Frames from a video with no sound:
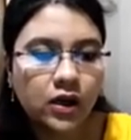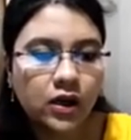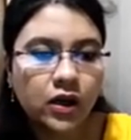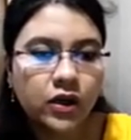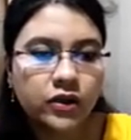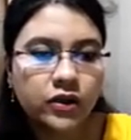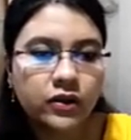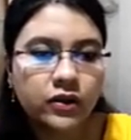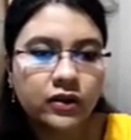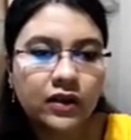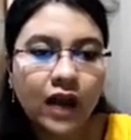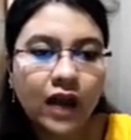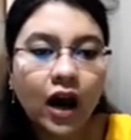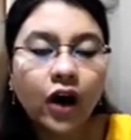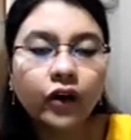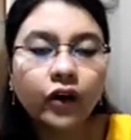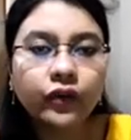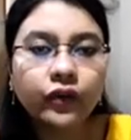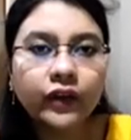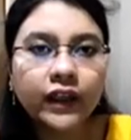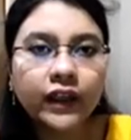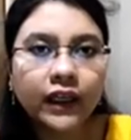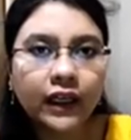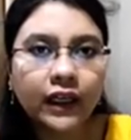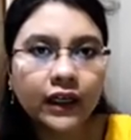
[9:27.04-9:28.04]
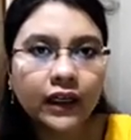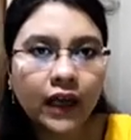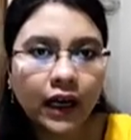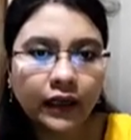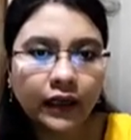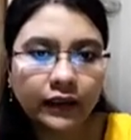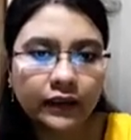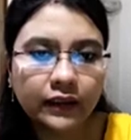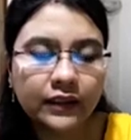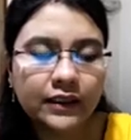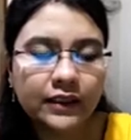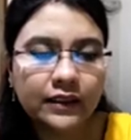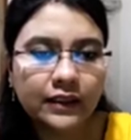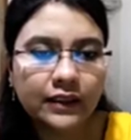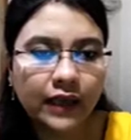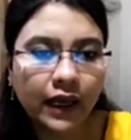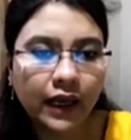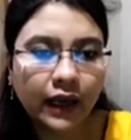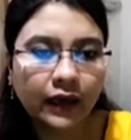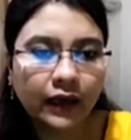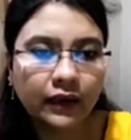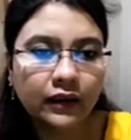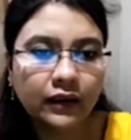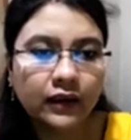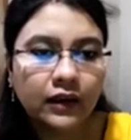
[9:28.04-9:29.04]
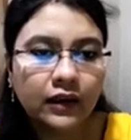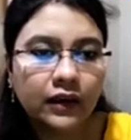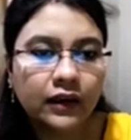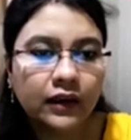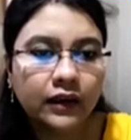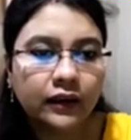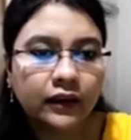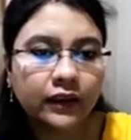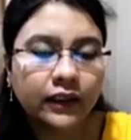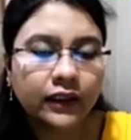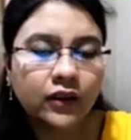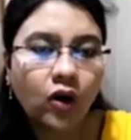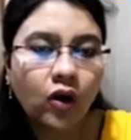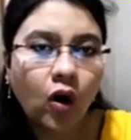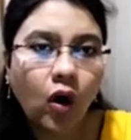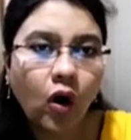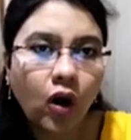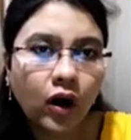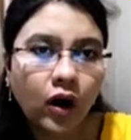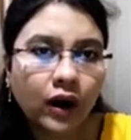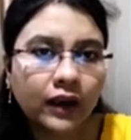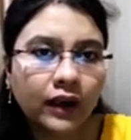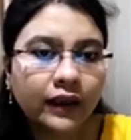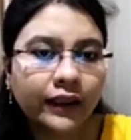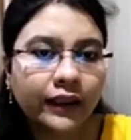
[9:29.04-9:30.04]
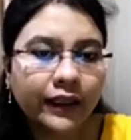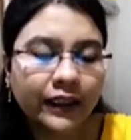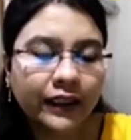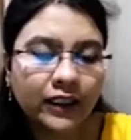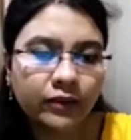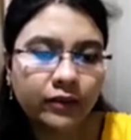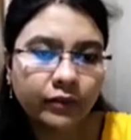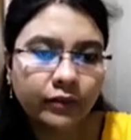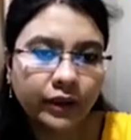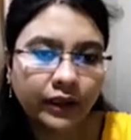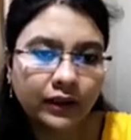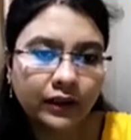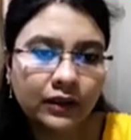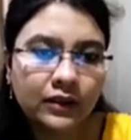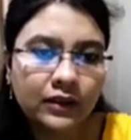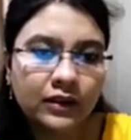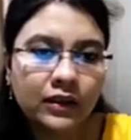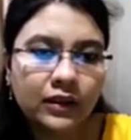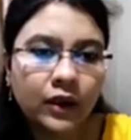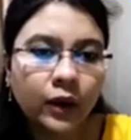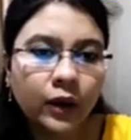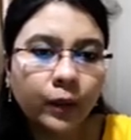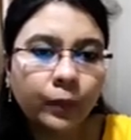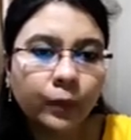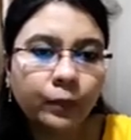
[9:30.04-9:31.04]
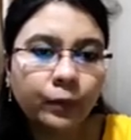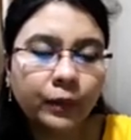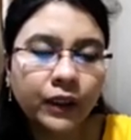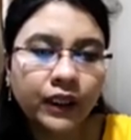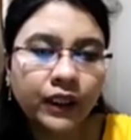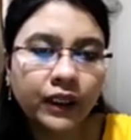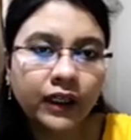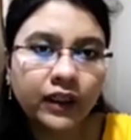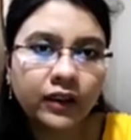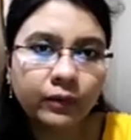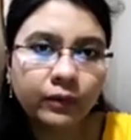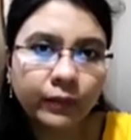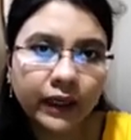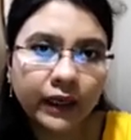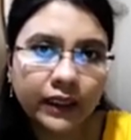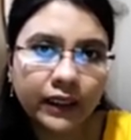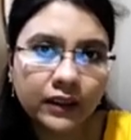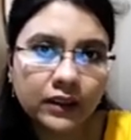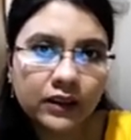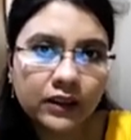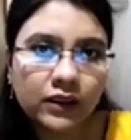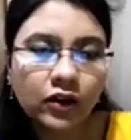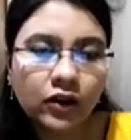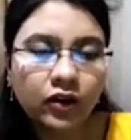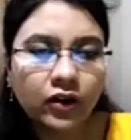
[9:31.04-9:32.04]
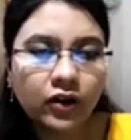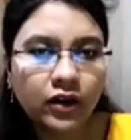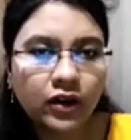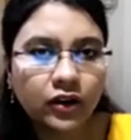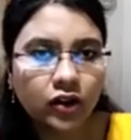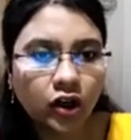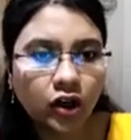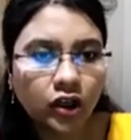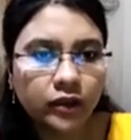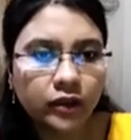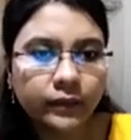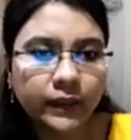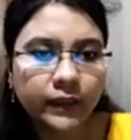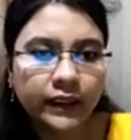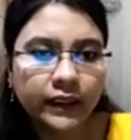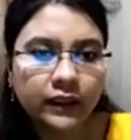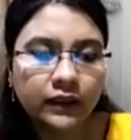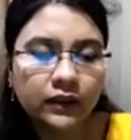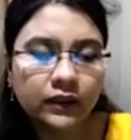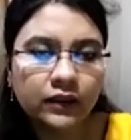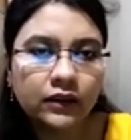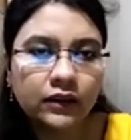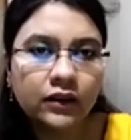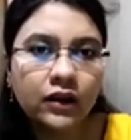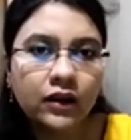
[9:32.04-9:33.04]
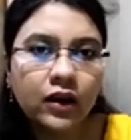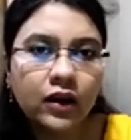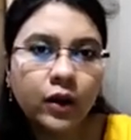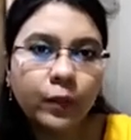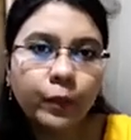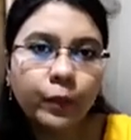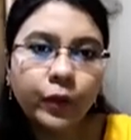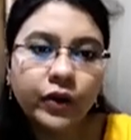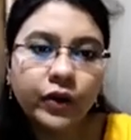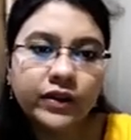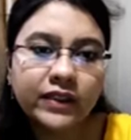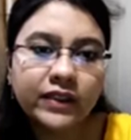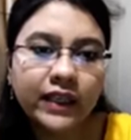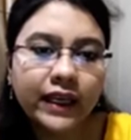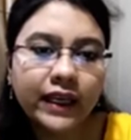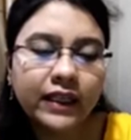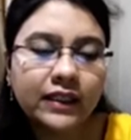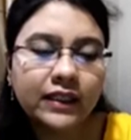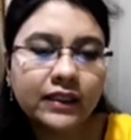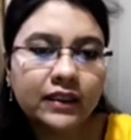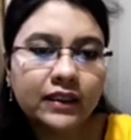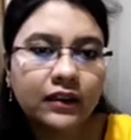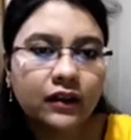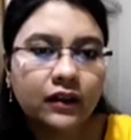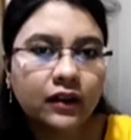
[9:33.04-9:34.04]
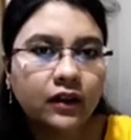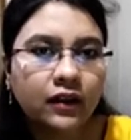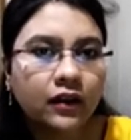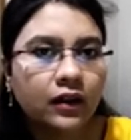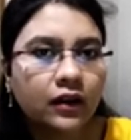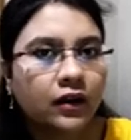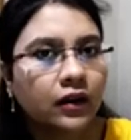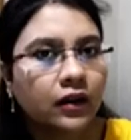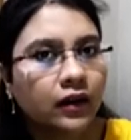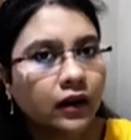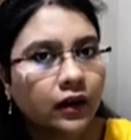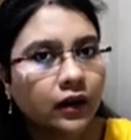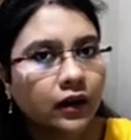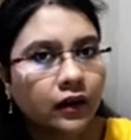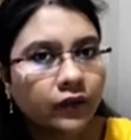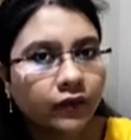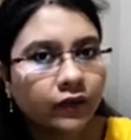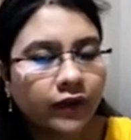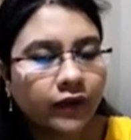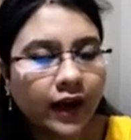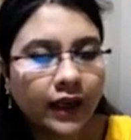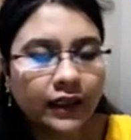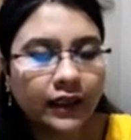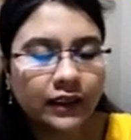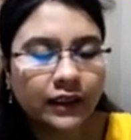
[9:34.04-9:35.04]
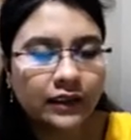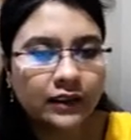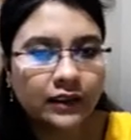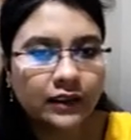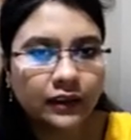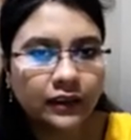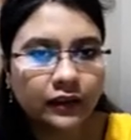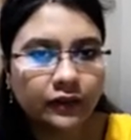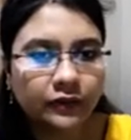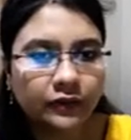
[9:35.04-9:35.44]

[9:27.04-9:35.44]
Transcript: So now we can understand that all elements, be it metal or a non-metal, possess valency,